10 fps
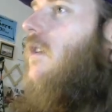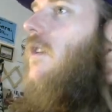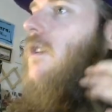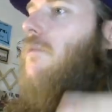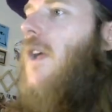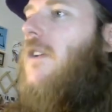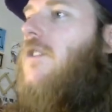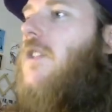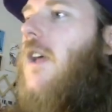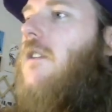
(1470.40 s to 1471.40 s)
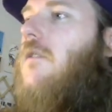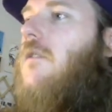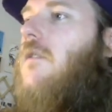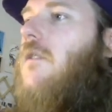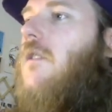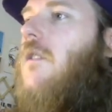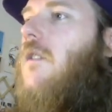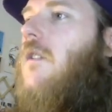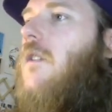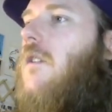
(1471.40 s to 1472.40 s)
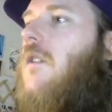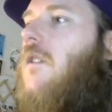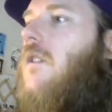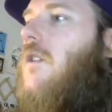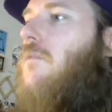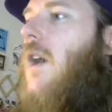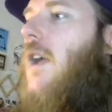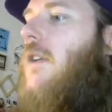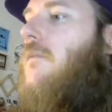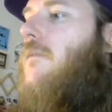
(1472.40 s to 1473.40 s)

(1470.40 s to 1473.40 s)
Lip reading: gonna banish that. Goodbye.